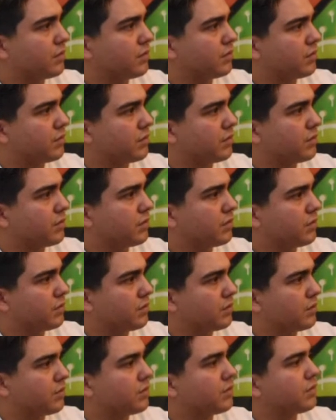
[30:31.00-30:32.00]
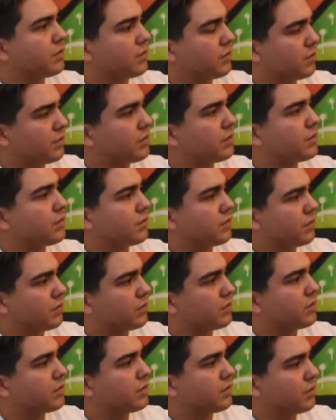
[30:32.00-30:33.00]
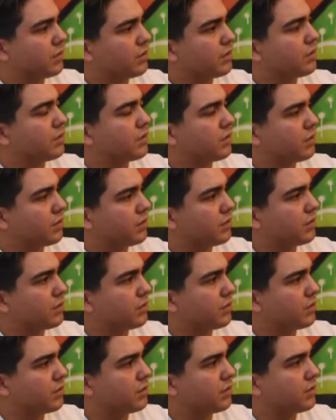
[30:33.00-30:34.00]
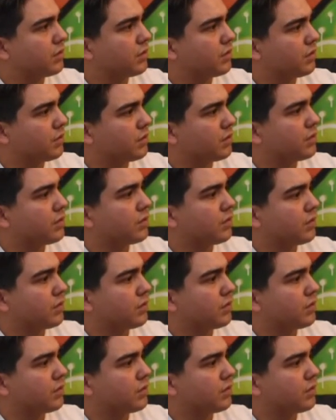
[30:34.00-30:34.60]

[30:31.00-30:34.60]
[no speech]